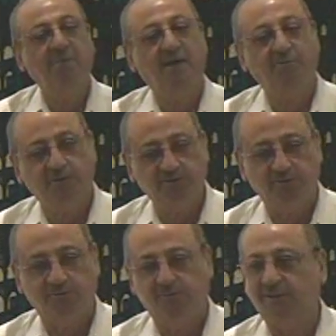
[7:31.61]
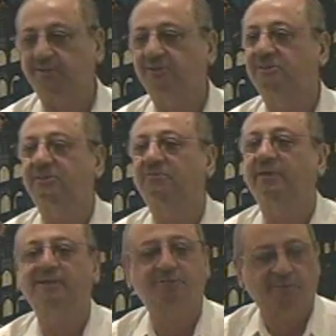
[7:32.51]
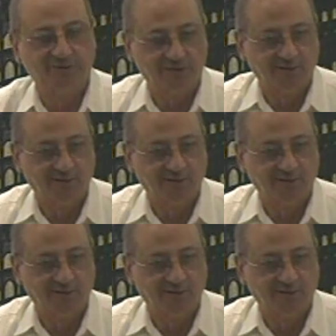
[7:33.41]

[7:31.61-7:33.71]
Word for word: I want you, because this is a very special